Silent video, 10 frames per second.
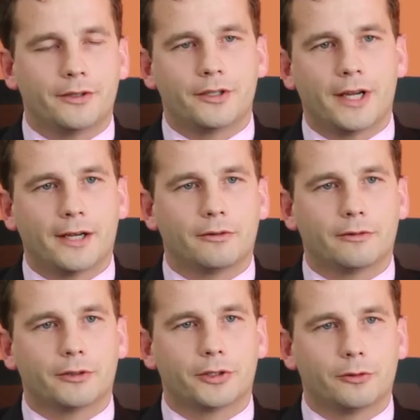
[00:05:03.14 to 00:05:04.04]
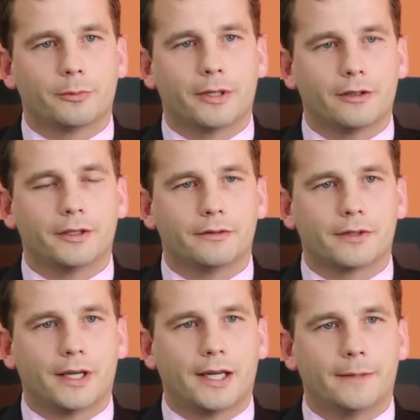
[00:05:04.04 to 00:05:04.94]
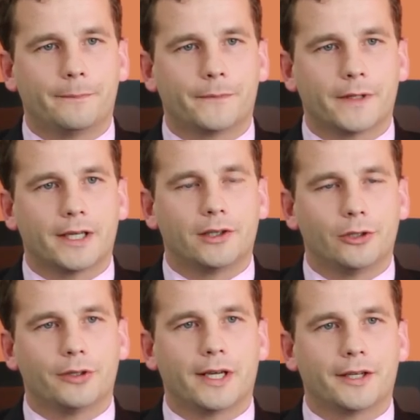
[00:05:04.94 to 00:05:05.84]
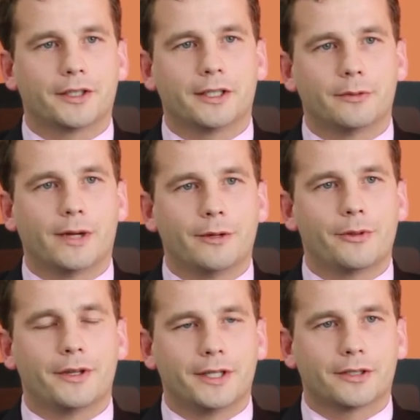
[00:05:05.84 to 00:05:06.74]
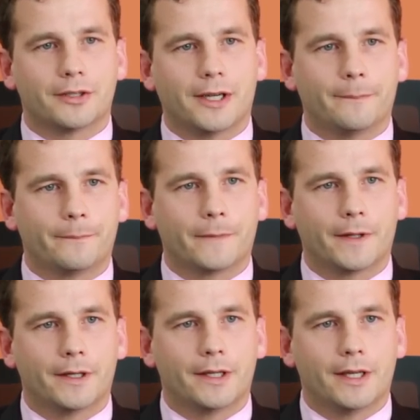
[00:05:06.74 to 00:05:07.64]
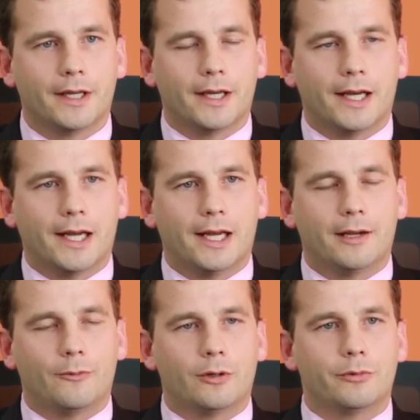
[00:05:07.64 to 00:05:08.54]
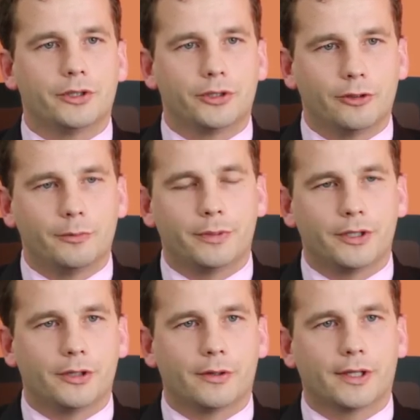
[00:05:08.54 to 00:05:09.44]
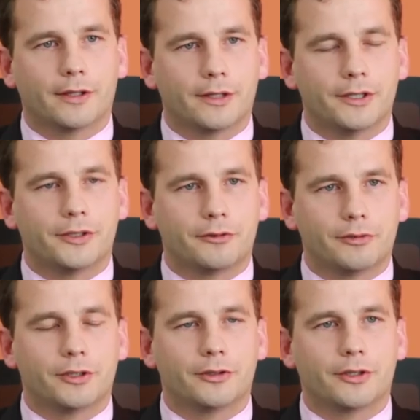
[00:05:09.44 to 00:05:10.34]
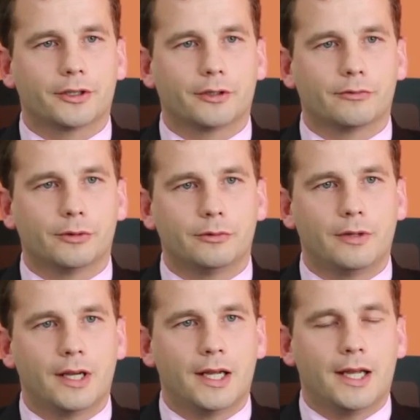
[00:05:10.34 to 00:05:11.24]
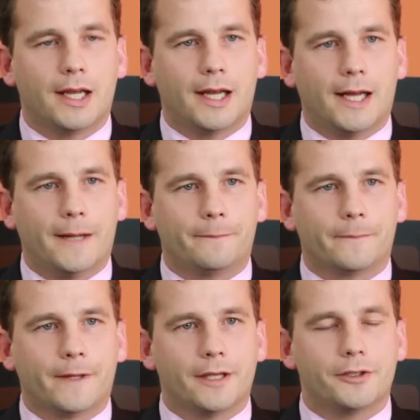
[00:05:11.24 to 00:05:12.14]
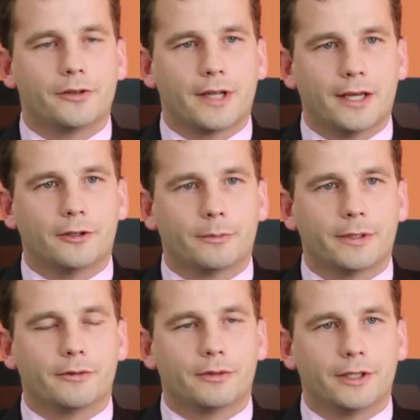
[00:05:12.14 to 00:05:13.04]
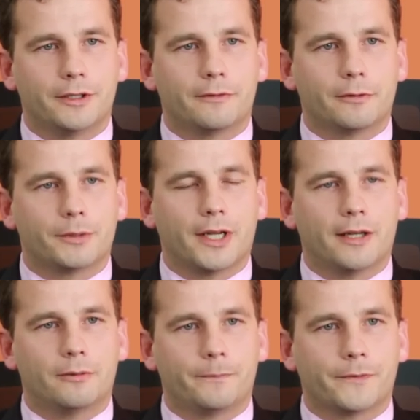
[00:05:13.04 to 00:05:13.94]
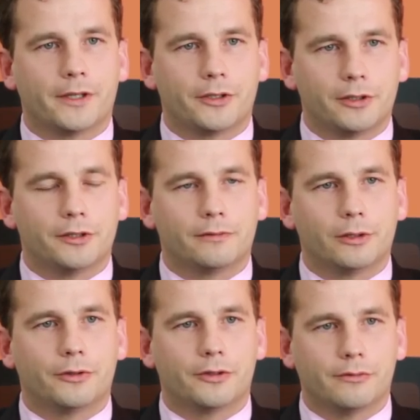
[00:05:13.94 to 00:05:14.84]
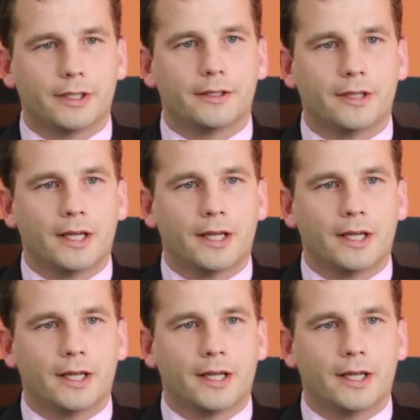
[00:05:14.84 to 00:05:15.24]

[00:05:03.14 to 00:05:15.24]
to jail for a short period of time and learnt how to get away with it next time. What we should be doing is introducing a rule that you cannot be released from jail until you've learnt to read.